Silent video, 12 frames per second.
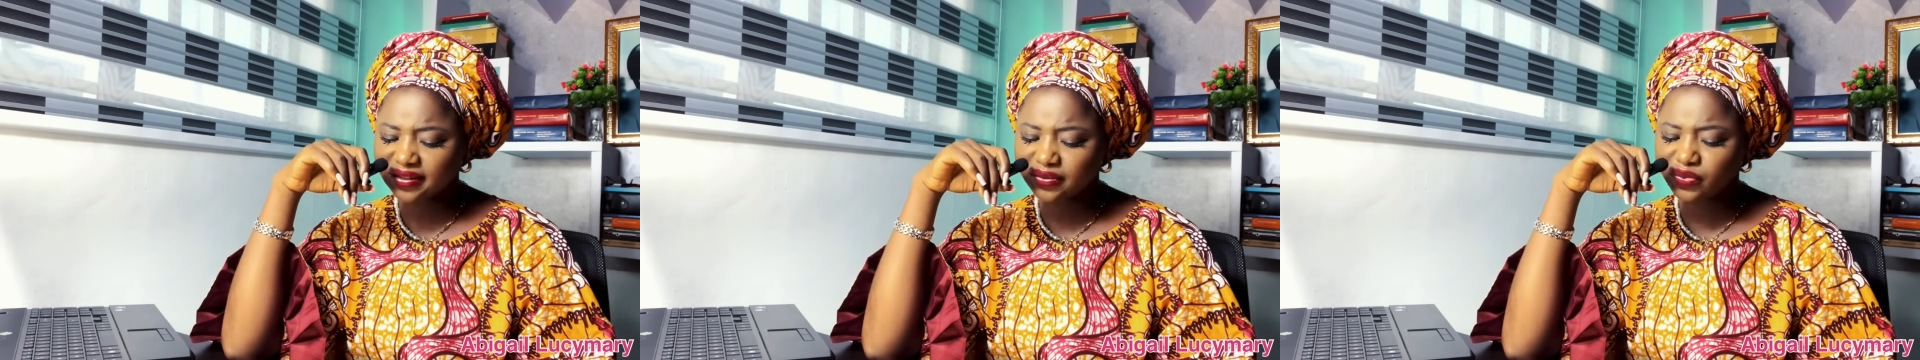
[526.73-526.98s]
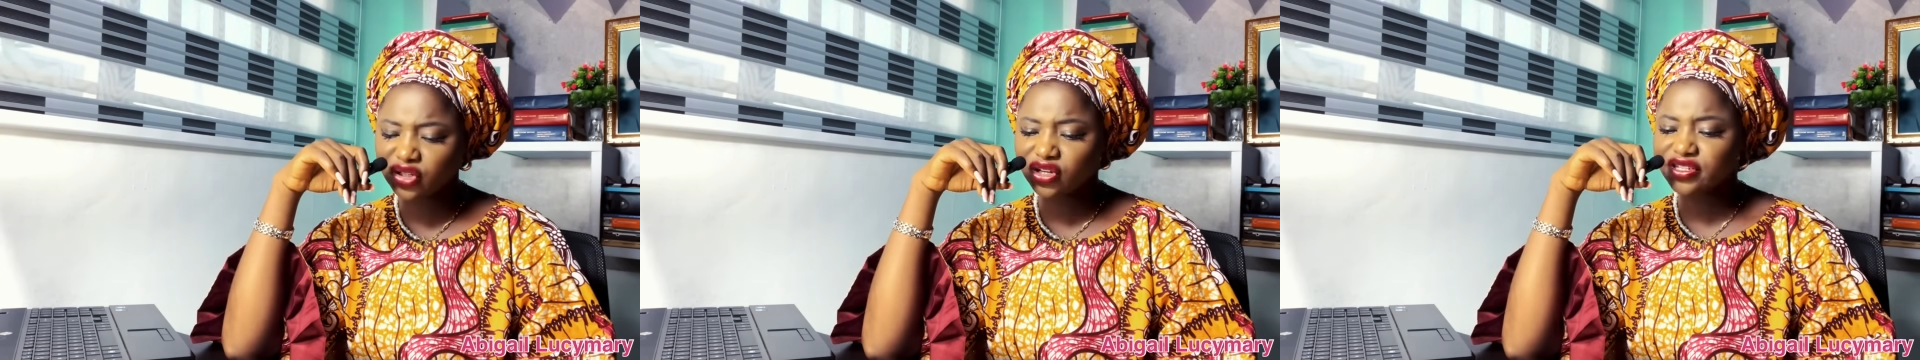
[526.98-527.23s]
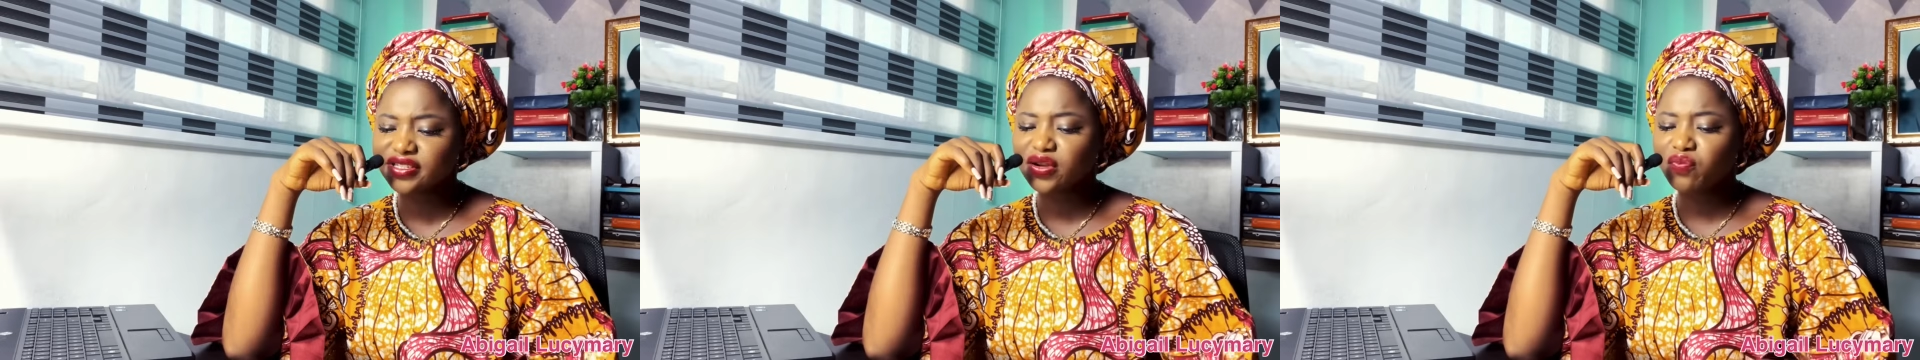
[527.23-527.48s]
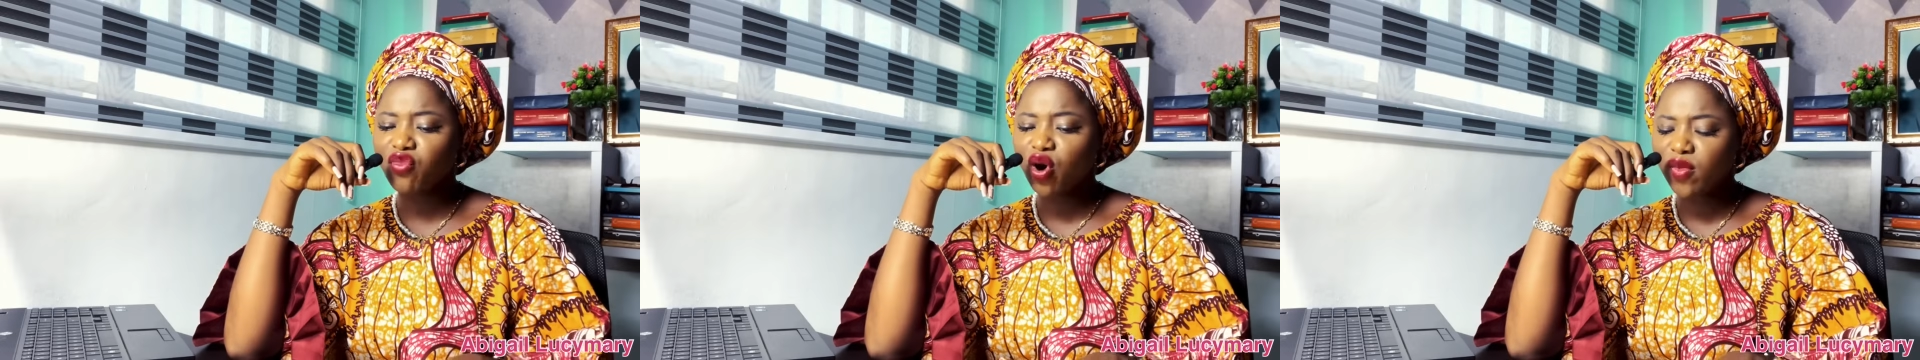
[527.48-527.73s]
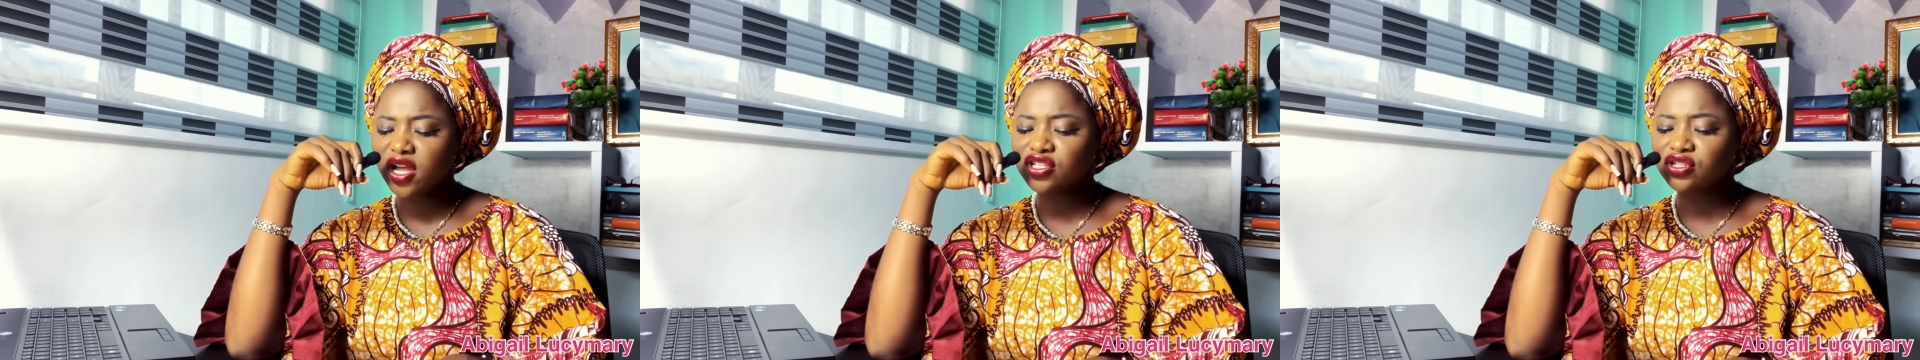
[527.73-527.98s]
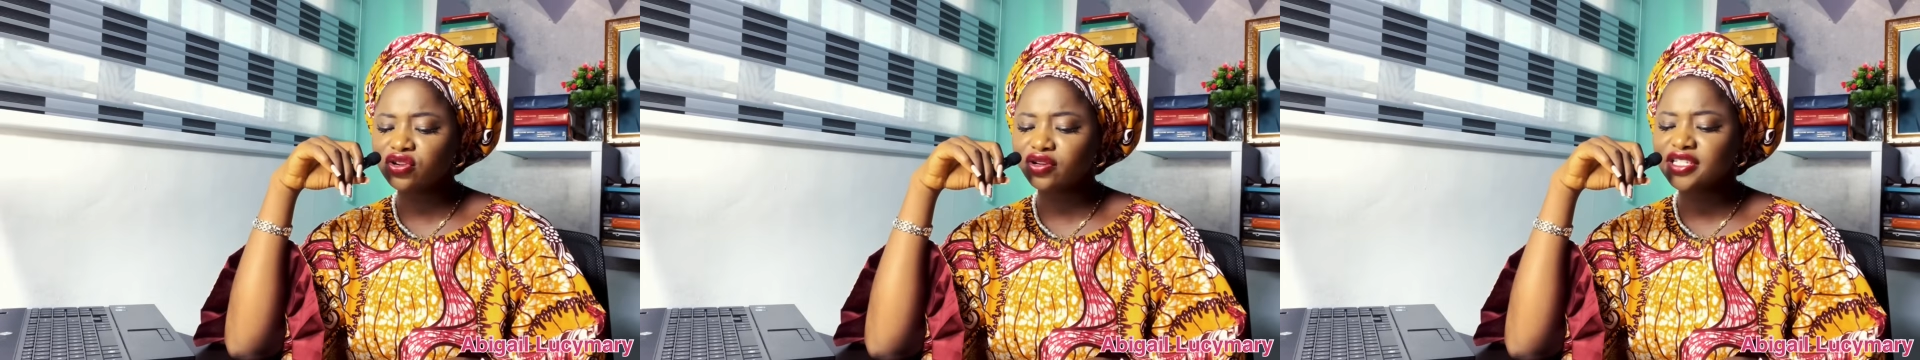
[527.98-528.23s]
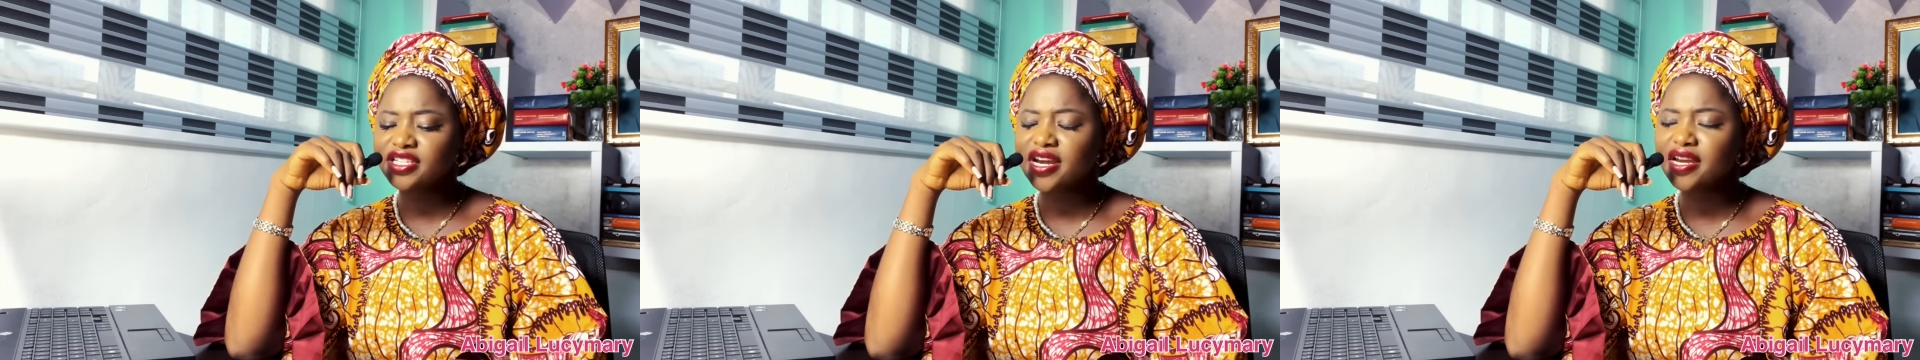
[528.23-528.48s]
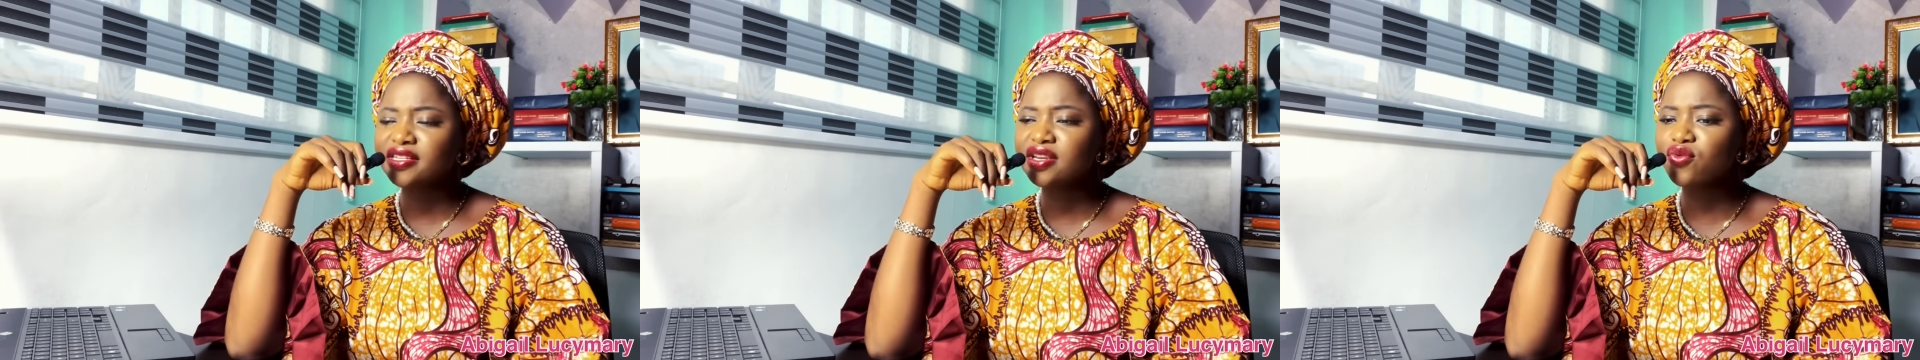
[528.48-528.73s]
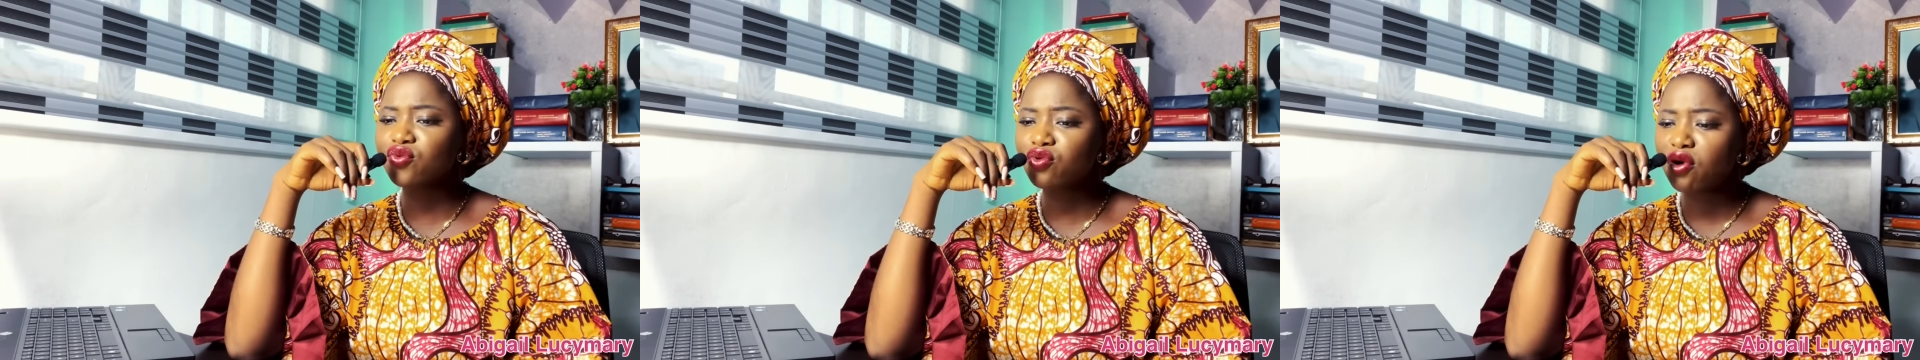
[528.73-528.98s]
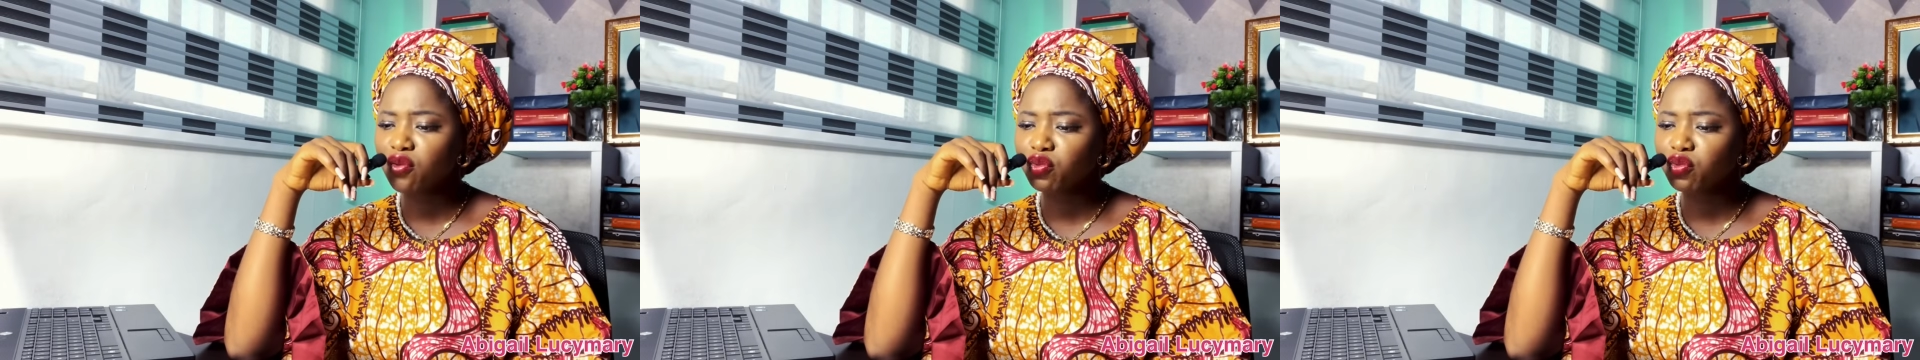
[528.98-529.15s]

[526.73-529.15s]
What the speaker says: Because the moment you don't see anything wrong